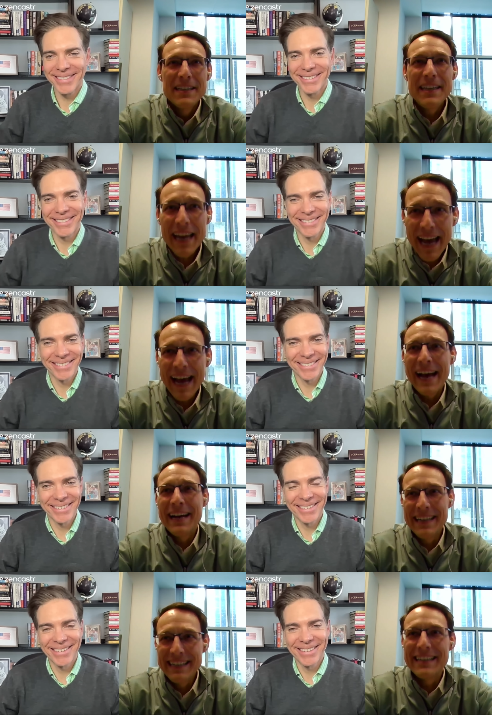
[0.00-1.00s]
Speaker 1: Yeah,
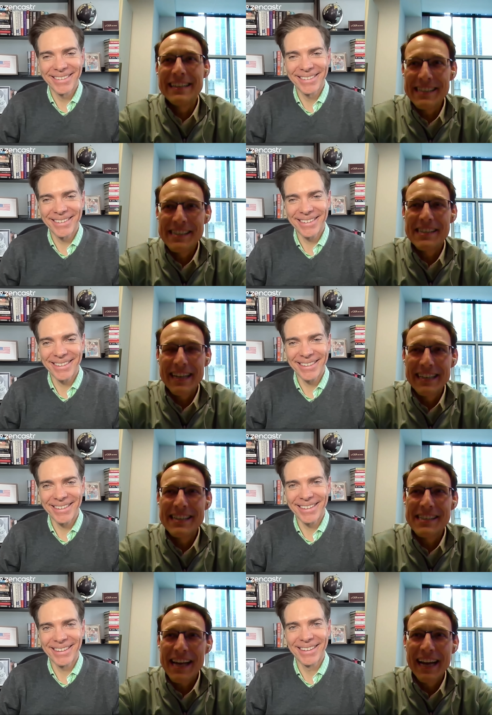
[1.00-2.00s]
it is. It
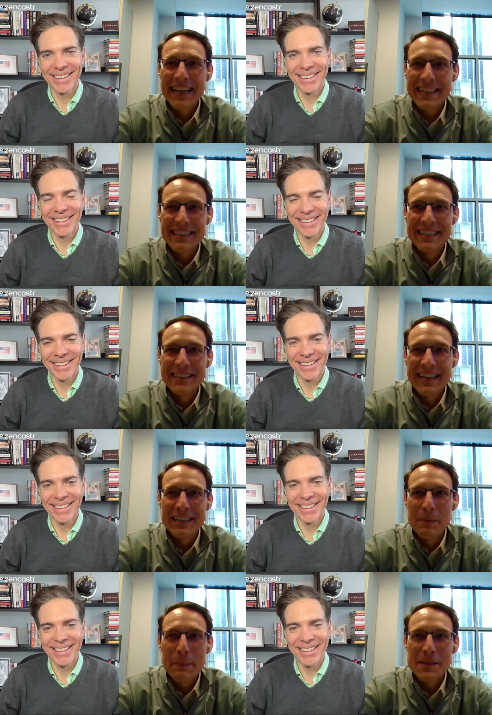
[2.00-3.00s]
is. I don't know.
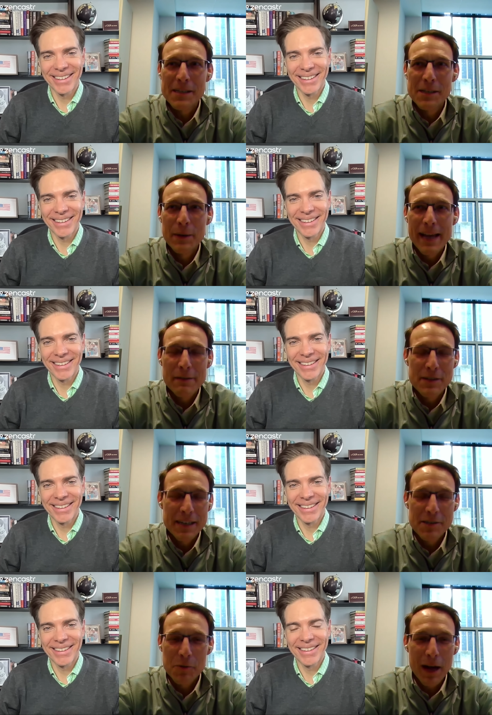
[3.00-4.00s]
Maybe it's because they're an AFC
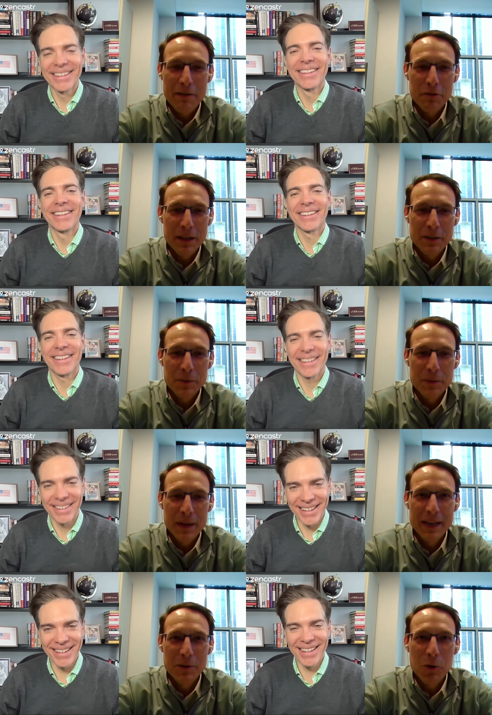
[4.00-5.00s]
East rival.
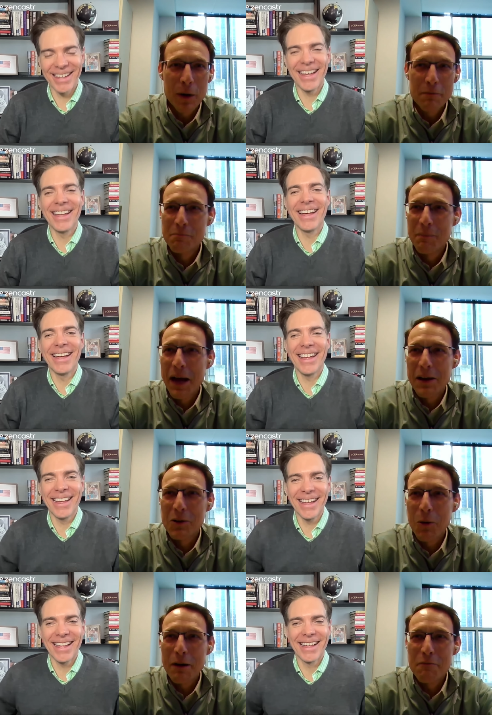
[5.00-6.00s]
I
Speaker 2: don't
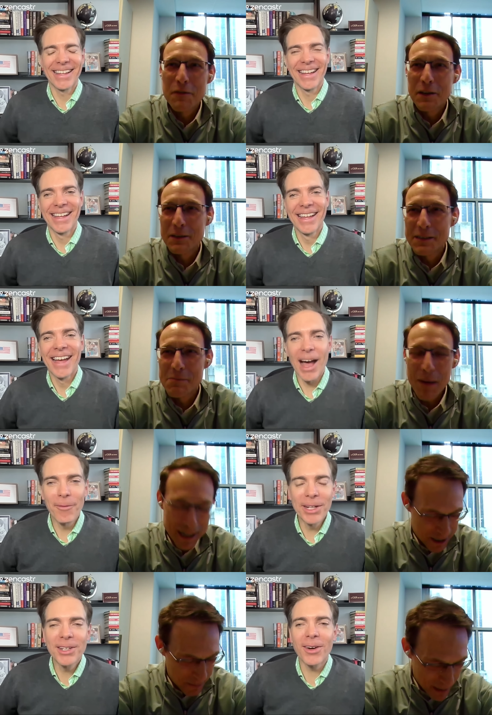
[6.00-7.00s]
quite feel it as much. I
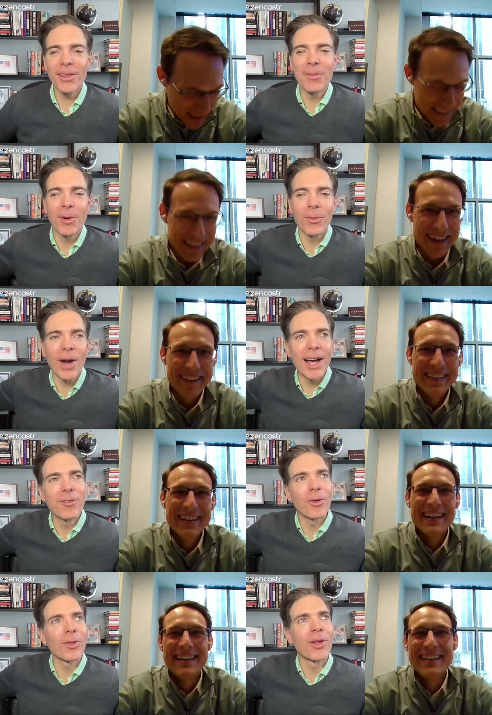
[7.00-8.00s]
wouldn't call them a
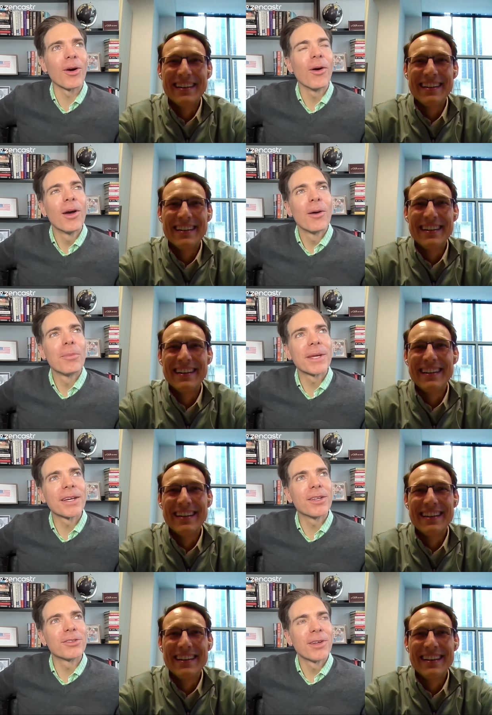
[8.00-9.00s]
rival though,
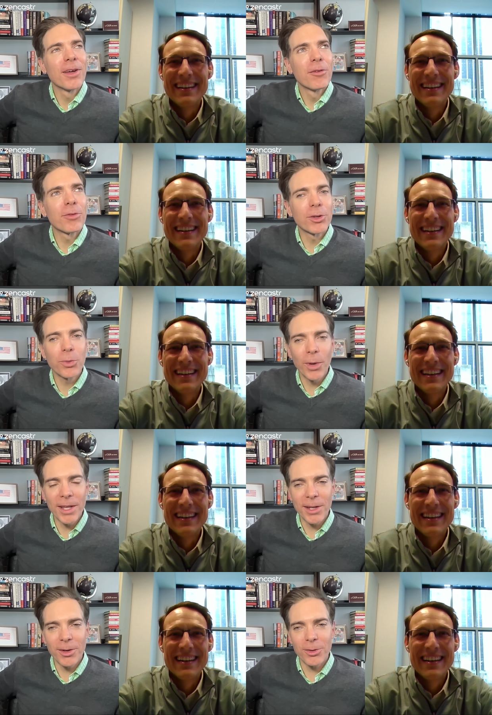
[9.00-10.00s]
because for 20
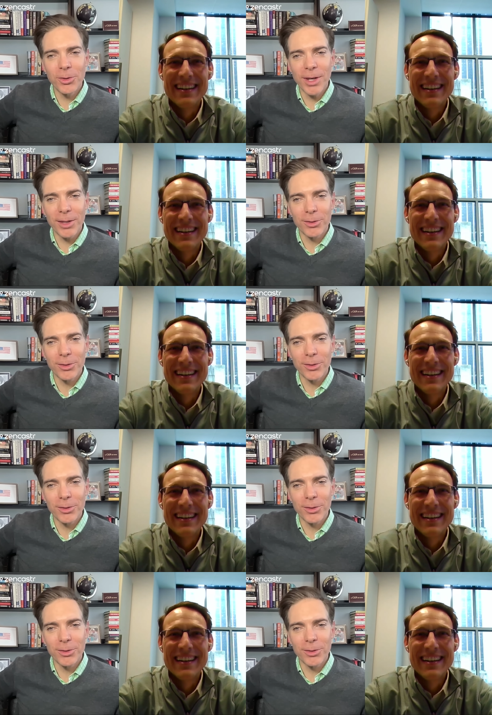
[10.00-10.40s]
years you guys